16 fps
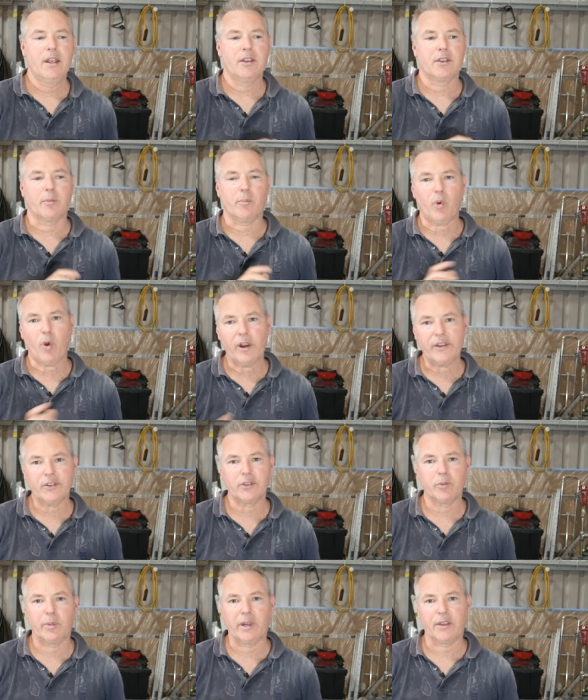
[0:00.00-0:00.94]
The price
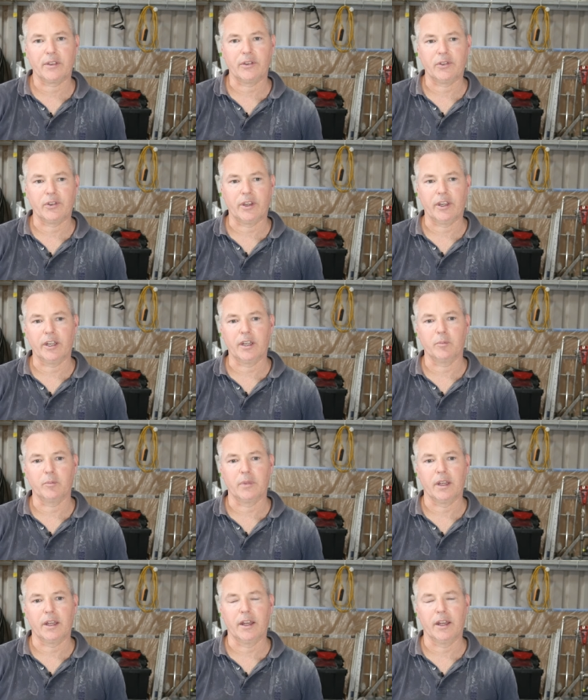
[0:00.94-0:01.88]
is about the
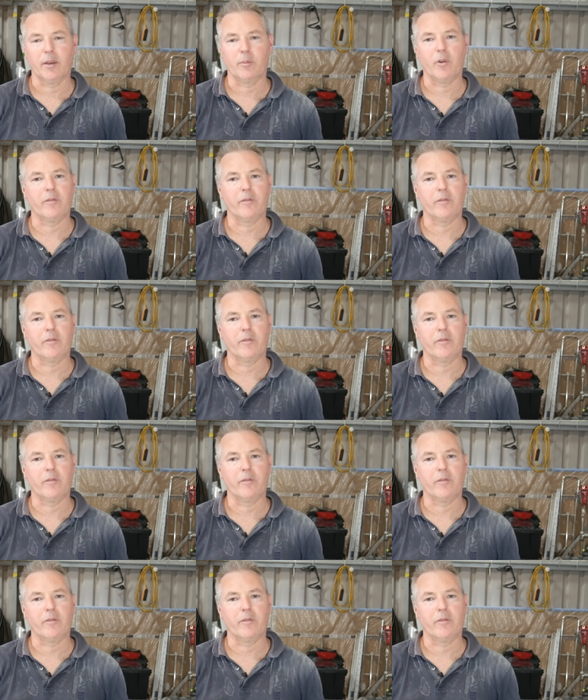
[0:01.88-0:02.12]
same. Um,